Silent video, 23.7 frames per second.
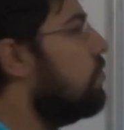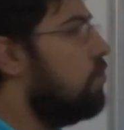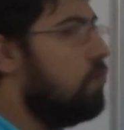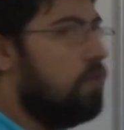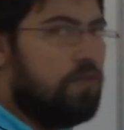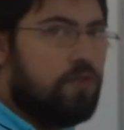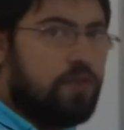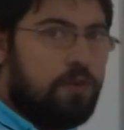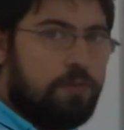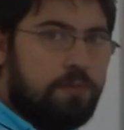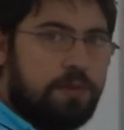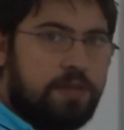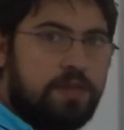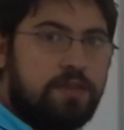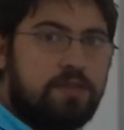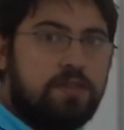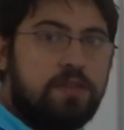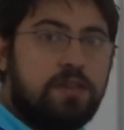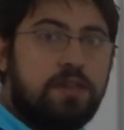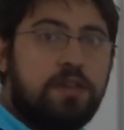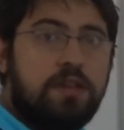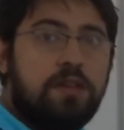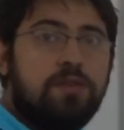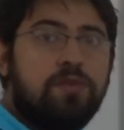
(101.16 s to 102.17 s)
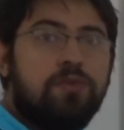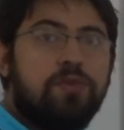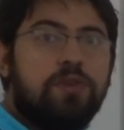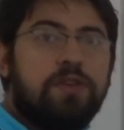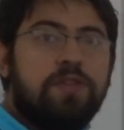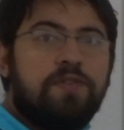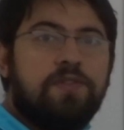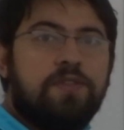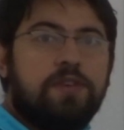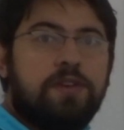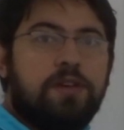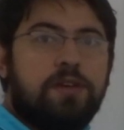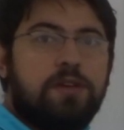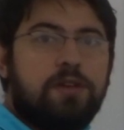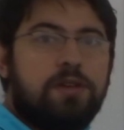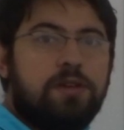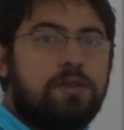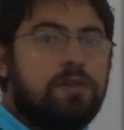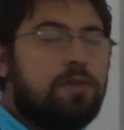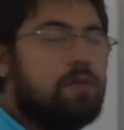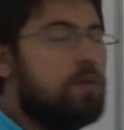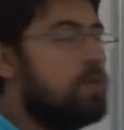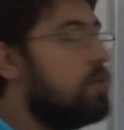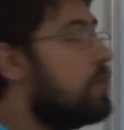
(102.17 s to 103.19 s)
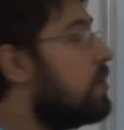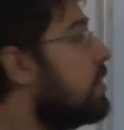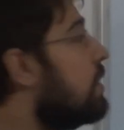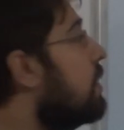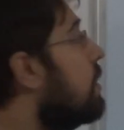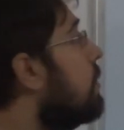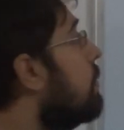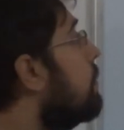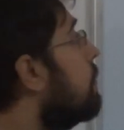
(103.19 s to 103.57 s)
to go from easy to difficult. Okay,